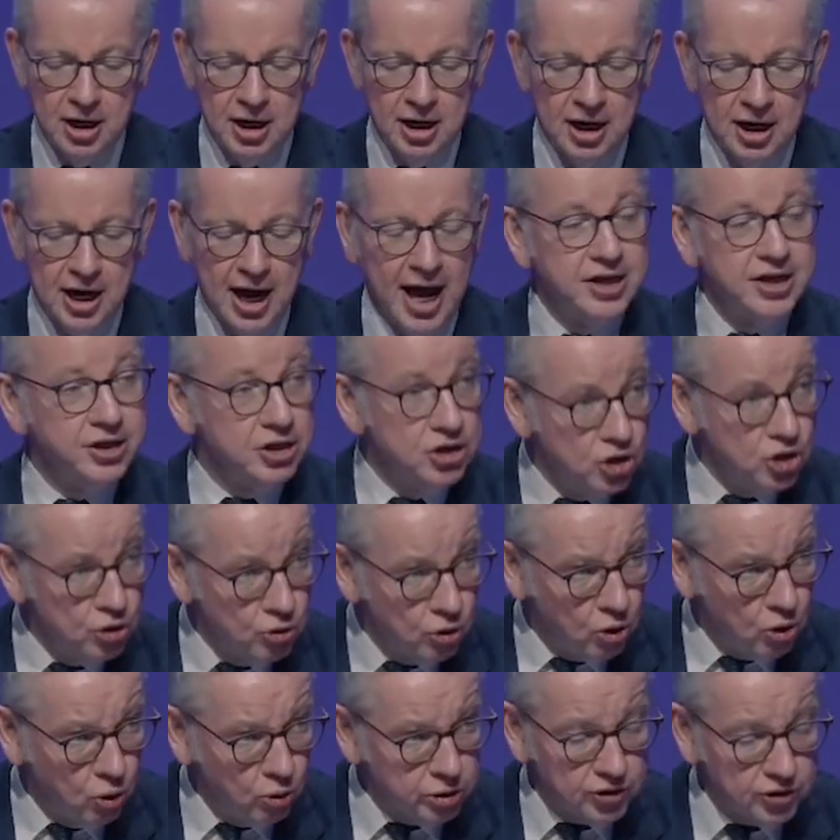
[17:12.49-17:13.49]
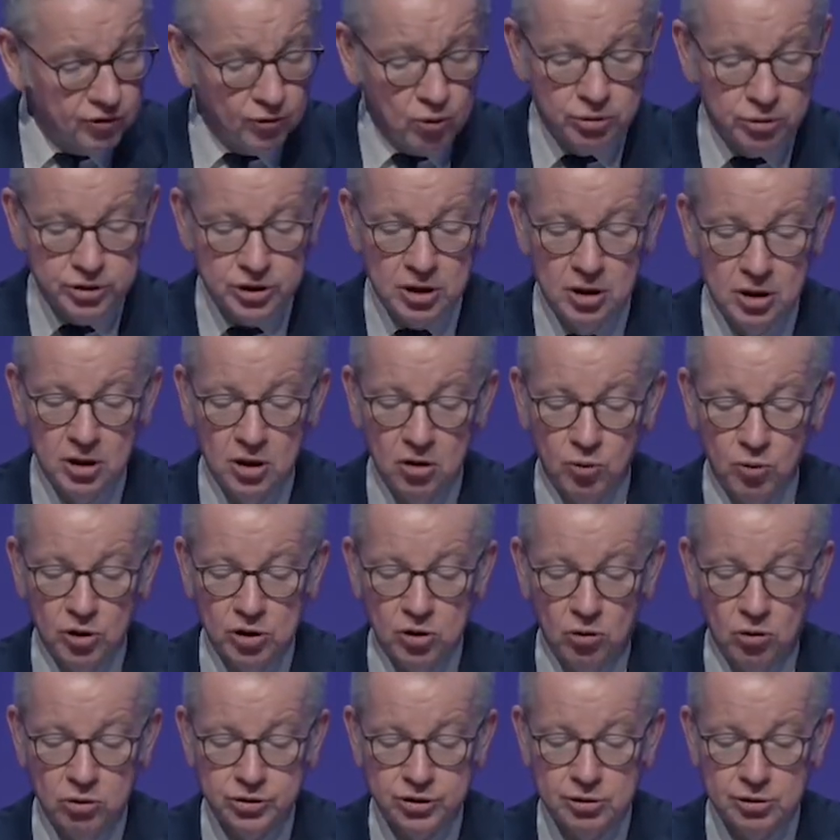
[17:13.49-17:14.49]
And in due course, of course, we'll
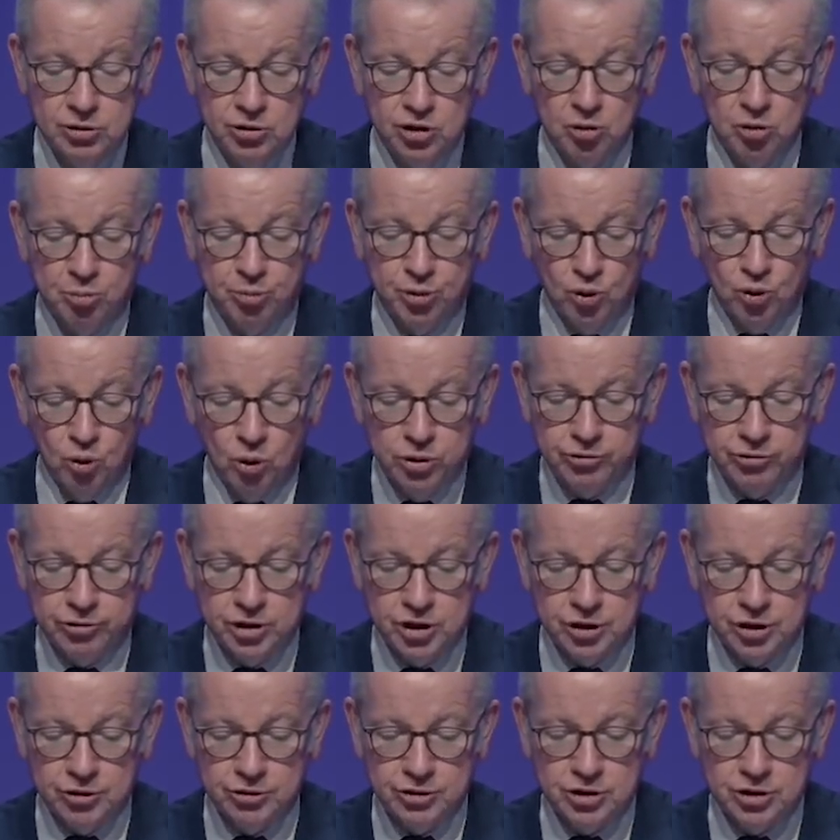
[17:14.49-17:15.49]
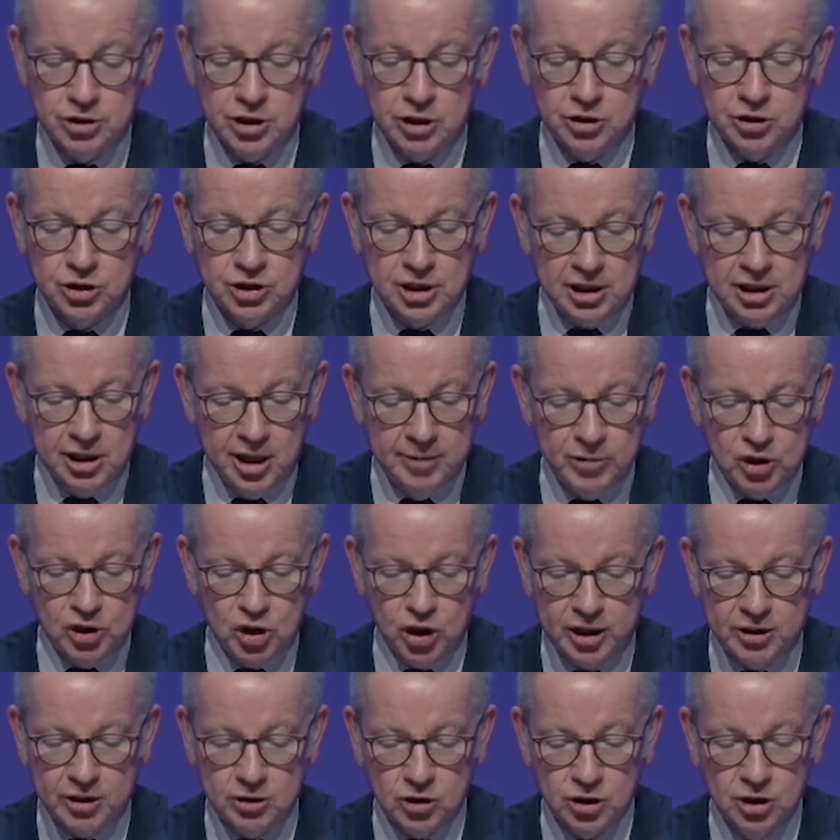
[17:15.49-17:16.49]
also look at broader issues such as climate
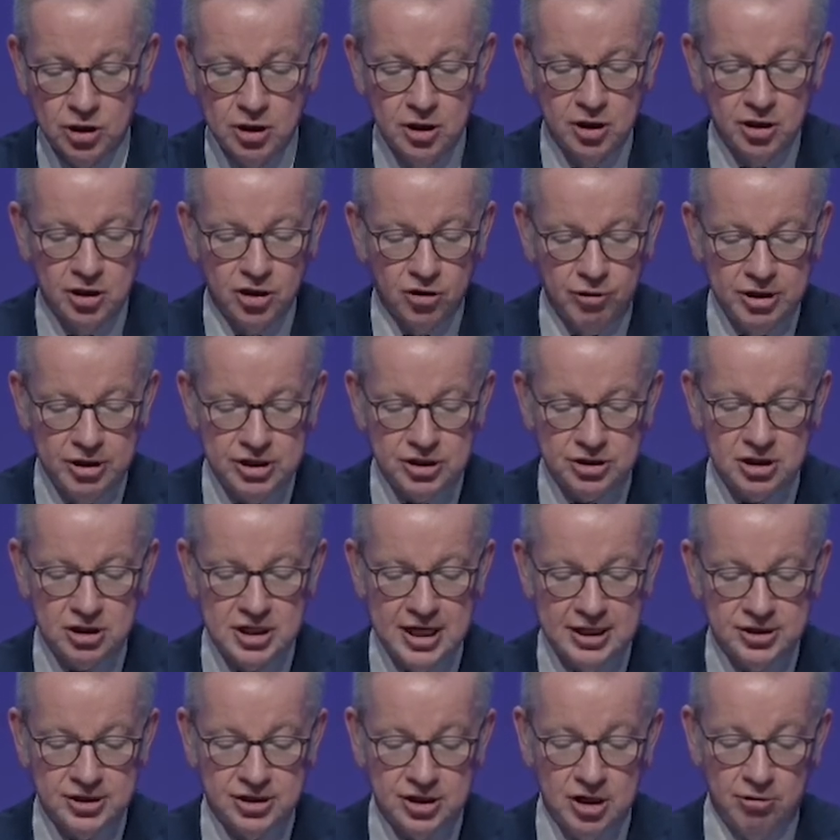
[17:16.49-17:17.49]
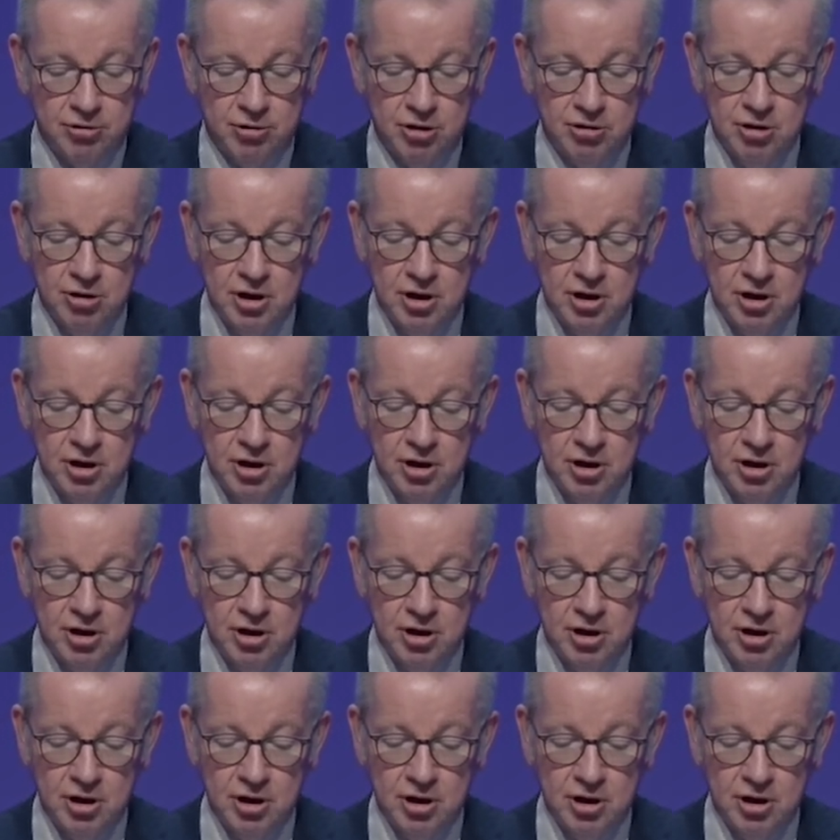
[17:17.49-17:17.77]
change, the race to net zero,